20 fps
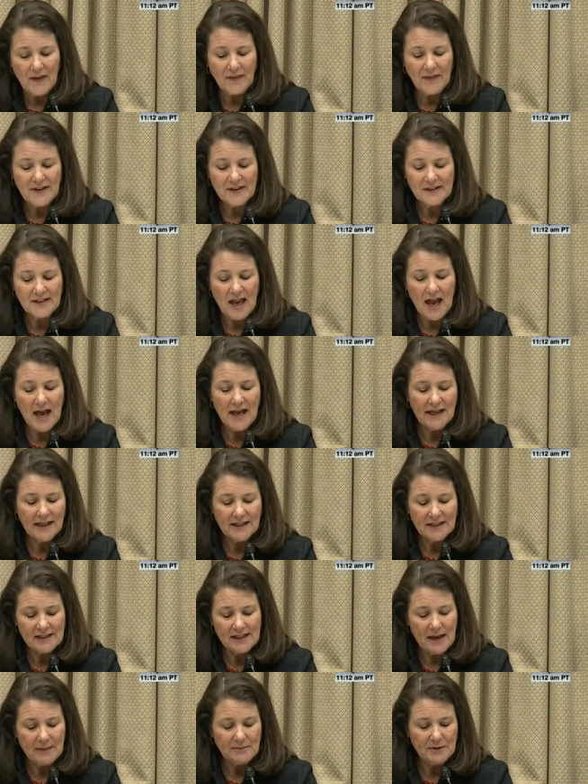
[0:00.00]
that this
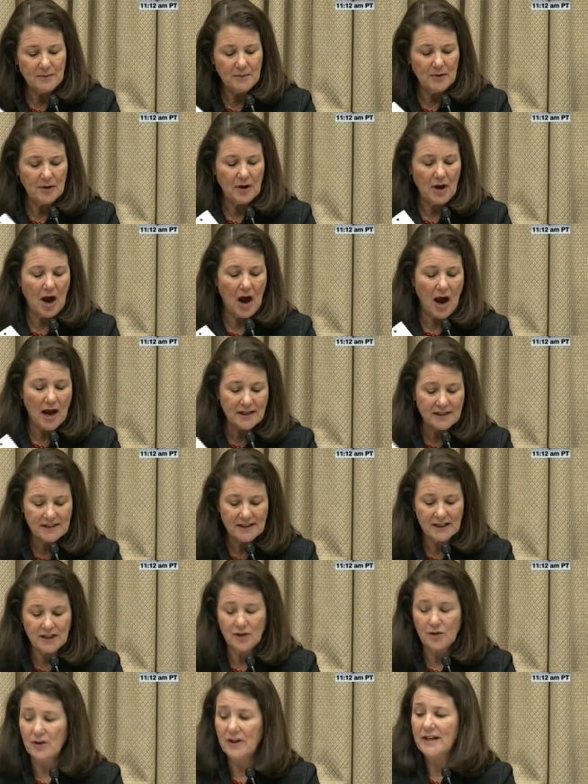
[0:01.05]
unacceptable cost
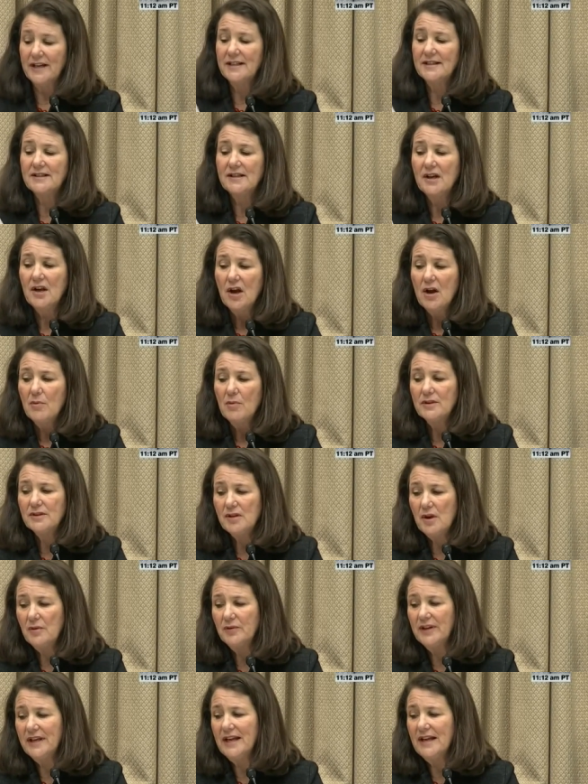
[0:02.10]
increase was
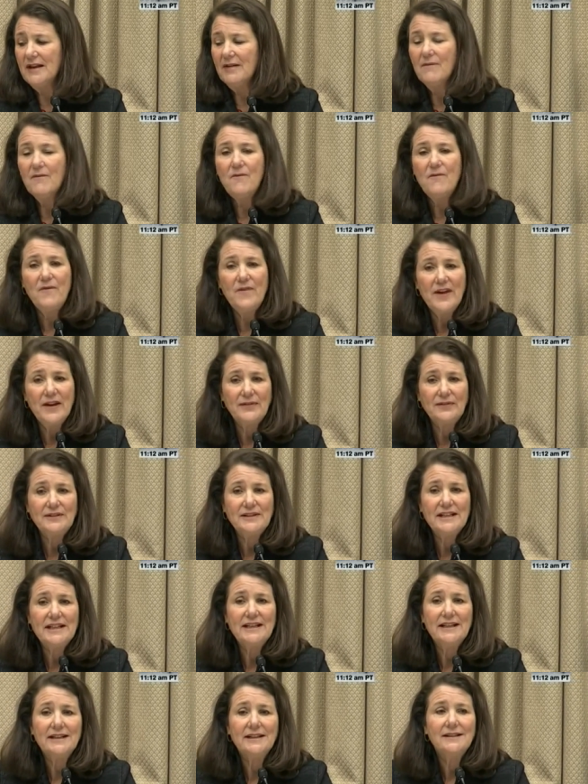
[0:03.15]
only
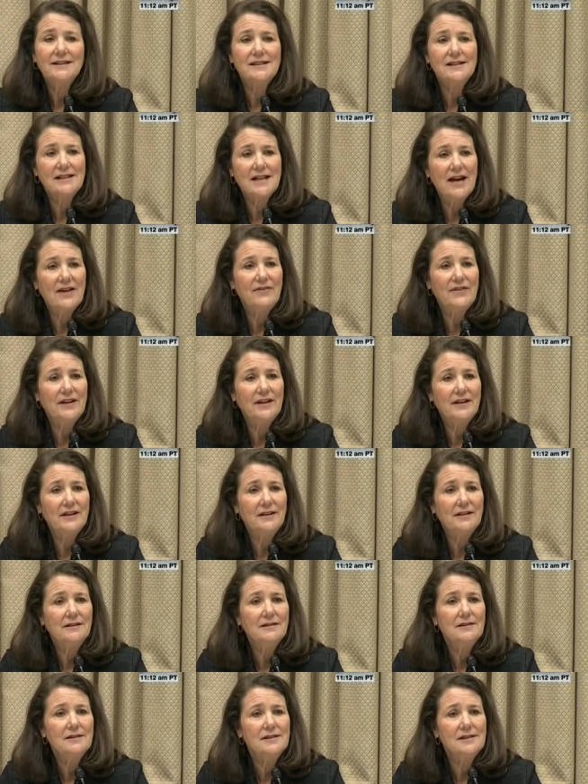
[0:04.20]
57
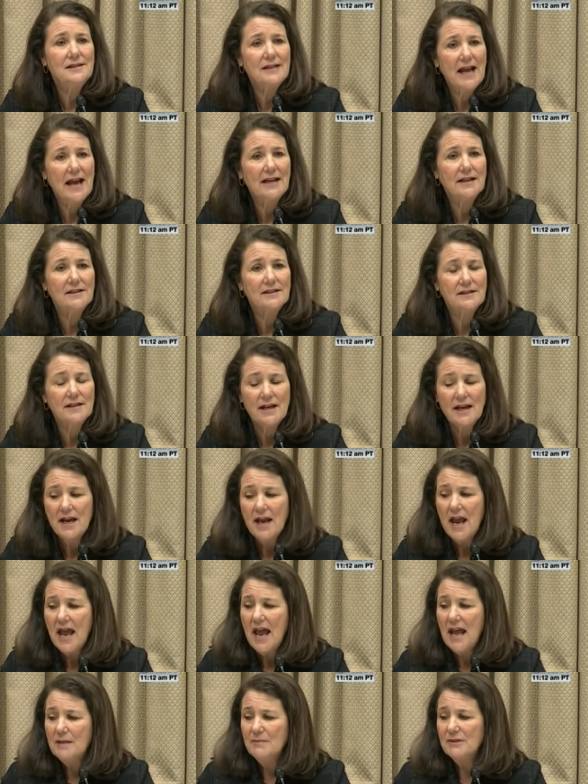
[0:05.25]
cents.
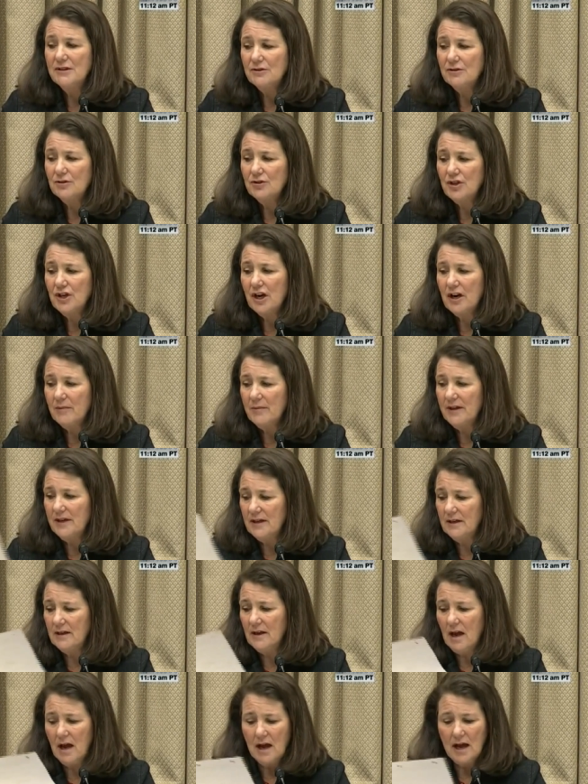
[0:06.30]
And Mr.
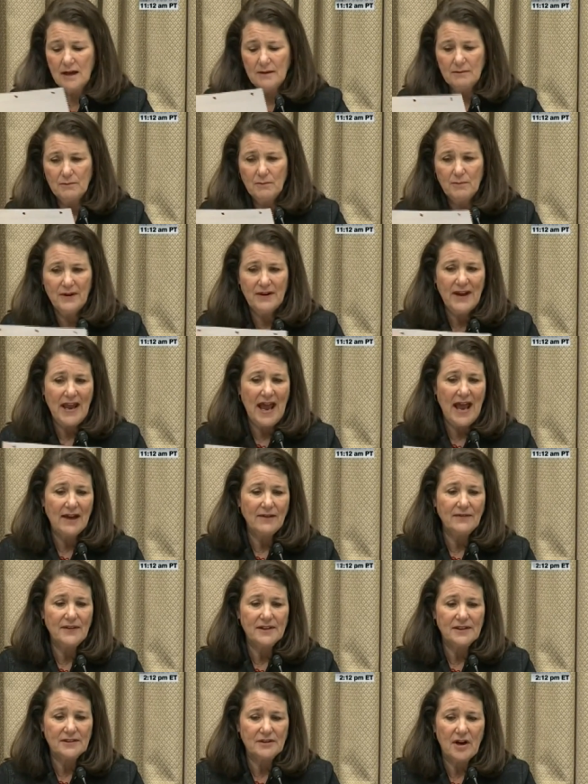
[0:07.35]
Chairman, uh, we have
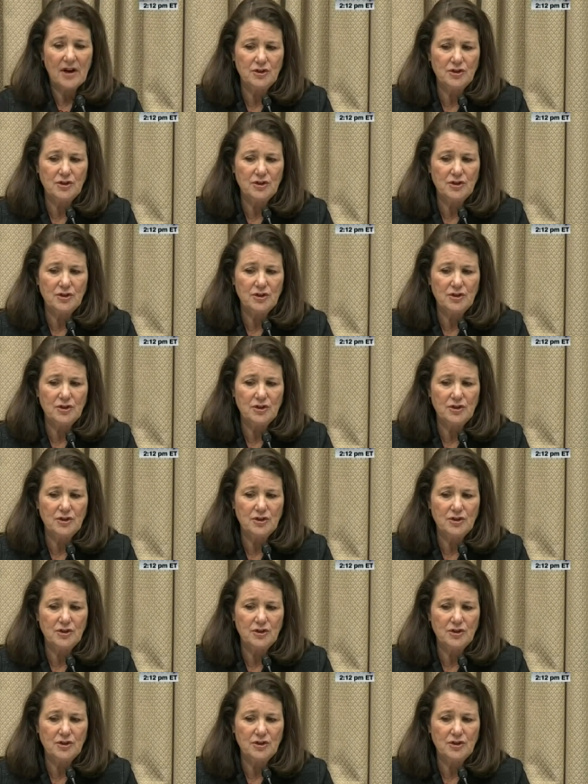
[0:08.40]
a document
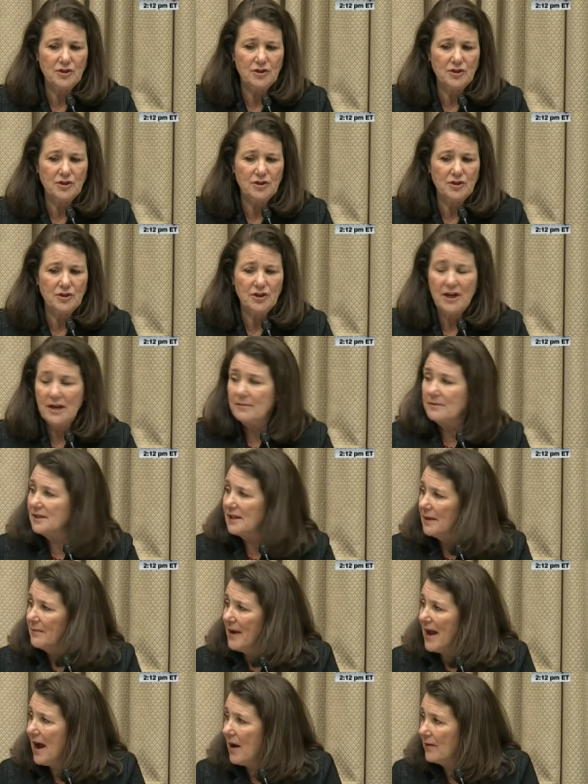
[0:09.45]
that we got from GM.
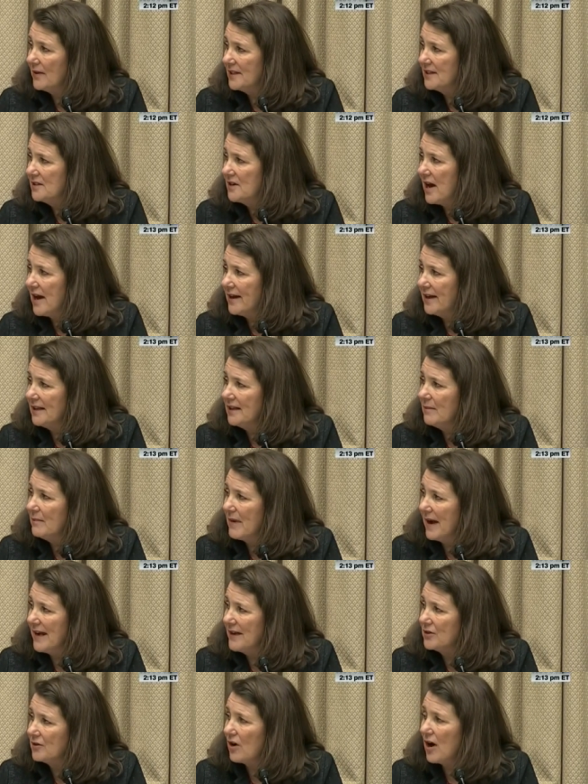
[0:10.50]
Somehow it's not in the
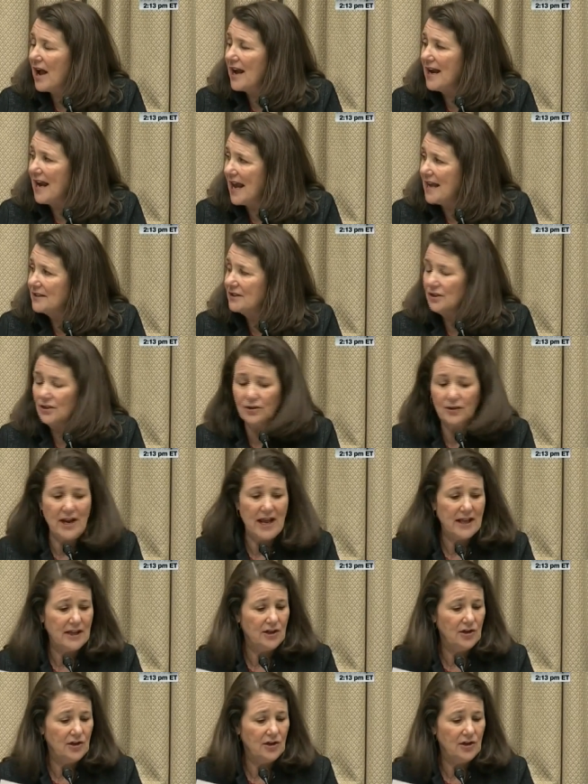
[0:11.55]
binder. I'd ask uni